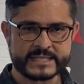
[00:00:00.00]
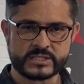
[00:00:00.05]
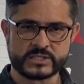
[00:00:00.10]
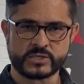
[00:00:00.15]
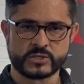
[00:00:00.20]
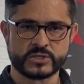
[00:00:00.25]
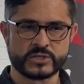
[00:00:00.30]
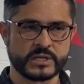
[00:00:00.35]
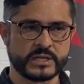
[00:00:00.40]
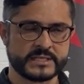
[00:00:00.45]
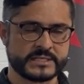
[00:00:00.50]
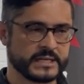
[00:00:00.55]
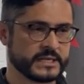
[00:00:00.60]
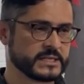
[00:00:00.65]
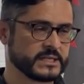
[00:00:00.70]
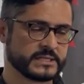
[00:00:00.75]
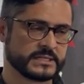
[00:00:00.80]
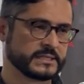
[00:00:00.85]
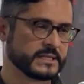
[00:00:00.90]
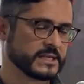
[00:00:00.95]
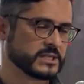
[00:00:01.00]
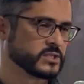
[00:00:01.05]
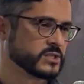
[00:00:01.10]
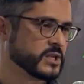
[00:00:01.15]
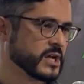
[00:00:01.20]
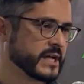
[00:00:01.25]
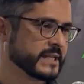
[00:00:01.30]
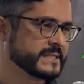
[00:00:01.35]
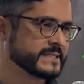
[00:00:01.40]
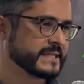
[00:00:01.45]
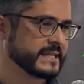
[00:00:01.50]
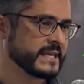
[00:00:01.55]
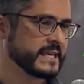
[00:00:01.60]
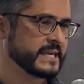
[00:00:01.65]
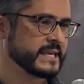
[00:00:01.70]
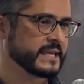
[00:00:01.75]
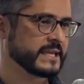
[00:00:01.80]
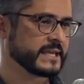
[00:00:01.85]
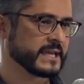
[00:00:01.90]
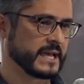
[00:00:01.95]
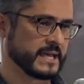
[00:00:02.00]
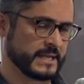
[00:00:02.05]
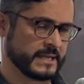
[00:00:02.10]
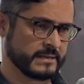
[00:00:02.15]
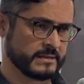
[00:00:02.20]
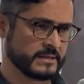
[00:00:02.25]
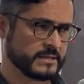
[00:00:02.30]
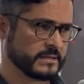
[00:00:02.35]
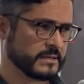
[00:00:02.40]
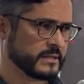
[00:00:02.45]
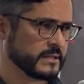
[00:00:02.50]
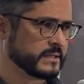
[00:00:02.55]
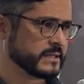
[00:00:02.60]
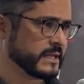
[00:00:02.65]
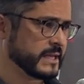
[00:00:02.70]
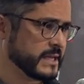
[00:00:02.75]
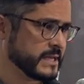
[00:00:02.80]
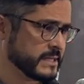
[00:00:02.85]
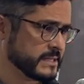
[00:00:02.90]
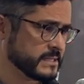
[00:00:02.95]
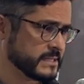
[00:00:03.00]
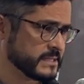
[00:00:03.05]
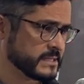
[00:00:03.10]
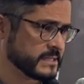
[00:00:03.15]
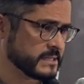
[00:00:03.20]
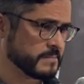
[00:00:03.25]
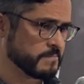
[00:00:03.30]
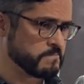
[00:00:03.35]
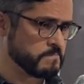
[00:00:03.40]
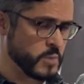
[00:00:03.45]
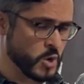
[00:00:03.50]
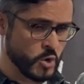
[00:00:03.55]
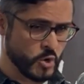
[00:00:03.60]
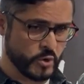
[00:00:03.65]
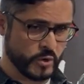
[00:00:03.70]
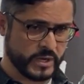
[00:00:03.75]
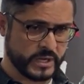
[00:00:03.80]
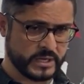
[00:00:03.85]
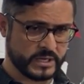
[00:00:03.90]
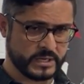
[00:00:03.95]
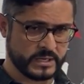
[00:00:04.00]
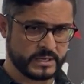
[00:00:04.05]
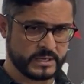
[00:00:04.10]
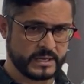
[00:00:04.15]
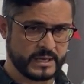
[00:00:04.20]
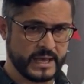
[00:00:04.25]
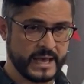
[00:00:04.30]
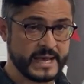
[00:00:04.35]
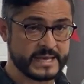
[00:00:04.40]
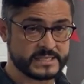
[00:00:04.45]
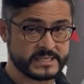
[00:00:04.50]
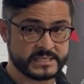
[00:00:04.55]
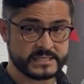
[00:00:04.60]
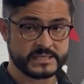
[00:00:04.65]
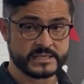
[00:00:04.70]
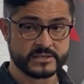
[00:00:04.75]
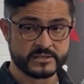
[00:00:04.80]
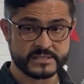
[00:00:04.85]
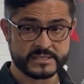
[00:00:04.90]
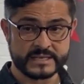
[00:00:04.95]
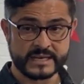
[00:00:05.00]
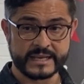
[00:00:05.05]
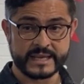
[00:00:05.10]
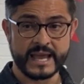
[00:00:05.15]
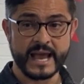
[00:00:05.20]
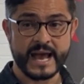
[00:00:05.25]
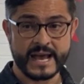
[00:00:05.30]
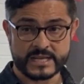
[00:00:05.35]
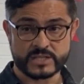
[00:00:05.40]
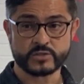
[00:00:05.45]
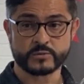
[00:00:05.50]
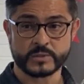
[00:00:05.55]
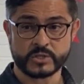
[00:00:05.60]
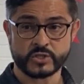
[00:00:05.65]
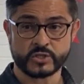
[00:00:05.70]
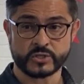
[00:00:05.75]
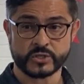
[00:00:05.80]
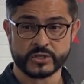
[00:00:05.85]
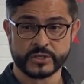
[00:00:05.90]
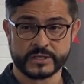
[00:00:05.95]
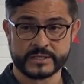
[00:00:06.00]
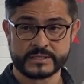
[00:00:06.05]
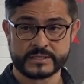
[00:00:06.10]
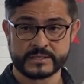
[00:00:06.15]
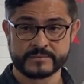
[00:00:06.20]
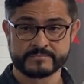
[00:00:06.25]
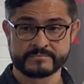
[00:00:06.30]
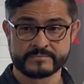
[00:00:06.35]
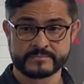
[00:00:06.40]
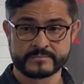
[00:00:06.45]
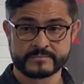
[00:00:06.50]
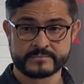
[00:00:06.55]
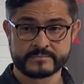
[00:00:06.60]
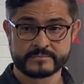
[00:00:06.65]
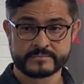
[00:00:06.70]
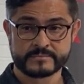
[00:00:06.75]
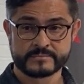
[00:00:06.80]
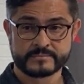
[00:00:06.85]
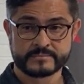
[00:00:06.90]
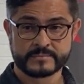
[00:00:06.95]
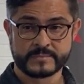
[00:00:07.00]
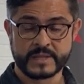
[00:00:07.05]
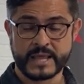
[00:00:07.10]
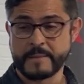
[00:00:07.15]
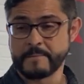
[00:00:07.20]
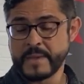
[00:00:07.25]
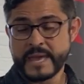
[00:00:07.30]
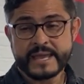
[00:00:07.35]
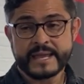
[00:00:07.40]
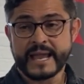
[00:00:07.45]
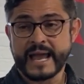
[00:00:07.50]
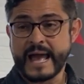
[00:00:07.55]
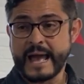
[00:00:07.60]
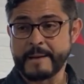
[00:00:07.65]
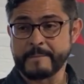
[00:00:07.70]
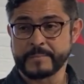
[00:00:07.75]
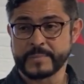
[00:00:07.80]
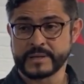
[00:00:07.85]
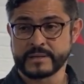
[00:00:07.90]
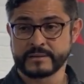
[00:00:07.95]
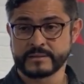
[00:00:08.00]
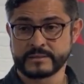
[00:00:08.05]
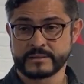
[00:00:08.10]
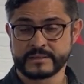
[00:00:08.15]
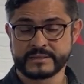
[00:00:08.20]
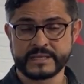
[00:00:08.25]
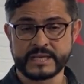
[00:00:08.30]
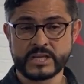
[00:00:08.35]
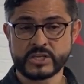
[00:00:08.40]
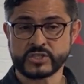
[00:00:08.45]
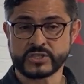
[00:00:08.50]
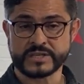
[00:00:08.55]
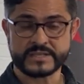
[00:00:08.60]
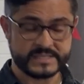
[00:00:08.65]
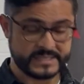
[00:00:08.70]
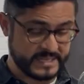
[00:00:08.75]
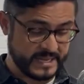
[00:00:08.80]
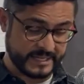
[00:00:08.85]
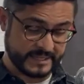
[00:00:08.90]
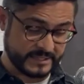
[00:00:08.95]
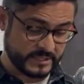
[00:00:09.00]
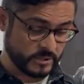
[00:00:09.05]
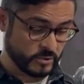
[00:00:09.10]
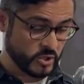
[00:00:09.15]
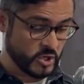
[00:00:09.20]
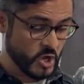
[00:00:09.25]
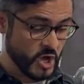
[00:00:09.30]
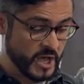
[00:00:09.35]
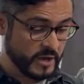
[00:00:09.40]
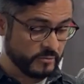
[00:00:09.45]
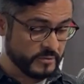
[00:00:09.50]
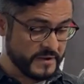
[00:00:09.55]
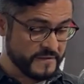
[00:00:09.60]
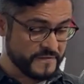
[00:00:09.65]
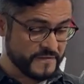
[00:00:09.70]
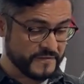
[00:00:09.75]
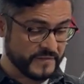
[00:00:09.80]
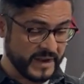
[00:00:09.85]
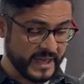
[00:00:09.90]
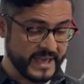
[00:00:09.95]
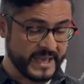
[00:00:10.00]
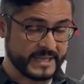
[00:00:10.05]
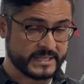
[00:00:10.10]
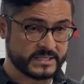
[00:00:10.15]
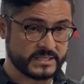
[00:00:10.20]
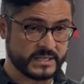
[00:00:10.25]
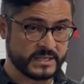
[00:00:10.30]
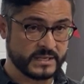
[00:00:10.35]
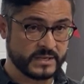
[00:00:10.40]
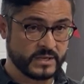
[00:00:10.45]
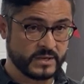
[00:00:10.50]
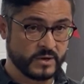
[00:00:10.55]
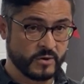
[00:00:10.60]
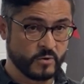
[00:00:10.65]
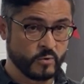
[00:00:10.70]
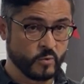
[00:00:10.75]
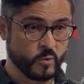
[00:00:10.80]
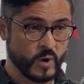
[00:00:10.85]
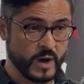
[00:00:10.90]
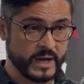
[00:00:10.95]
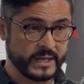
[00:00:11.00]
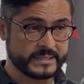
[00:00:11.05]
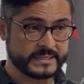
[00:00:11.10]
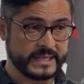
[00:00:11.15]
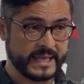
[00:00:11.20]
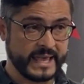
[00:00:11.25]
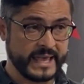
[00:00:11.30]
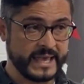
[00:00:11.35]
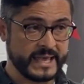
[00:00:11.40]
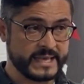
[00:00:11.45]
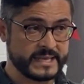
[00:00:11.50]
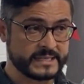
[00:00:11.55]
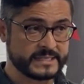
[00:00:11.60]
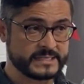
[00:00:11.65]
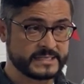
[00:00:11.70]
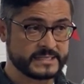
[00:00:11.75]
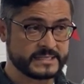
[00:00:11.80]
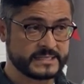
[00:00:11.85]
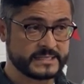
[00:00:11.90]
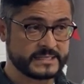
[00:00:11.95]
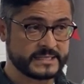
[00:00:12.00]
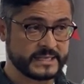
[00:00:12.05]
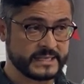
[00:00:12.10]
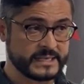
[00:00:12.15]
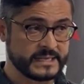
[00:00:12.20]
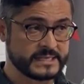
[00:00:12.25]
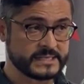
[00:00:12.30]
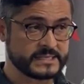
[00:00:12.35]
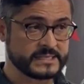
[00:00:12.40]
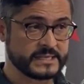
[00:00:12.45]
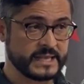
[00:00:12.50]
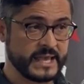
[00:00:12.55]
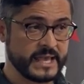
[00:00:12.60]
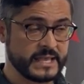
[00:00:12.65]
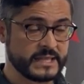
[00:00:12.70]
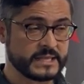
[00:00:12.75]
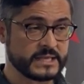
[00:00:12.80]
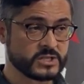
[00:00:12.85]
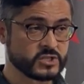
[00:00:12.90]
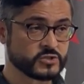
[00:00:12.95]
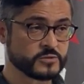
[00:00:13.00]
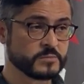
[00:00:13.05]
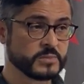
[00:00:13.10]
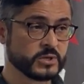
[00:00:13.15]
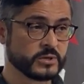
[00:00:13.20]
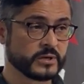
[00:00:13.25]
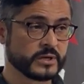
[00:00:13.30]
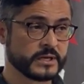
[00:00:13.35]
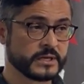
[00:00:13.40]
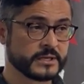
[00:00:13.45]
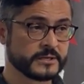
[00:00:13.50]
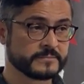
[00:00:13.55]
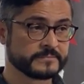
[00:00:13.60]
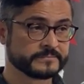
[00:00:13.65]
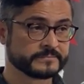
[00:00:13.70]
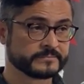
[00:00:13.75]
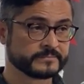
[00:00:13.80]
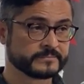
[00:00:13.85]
that do, does, does not take this book as seriously as we should. They make up teachings that do not reflect what it is in this book.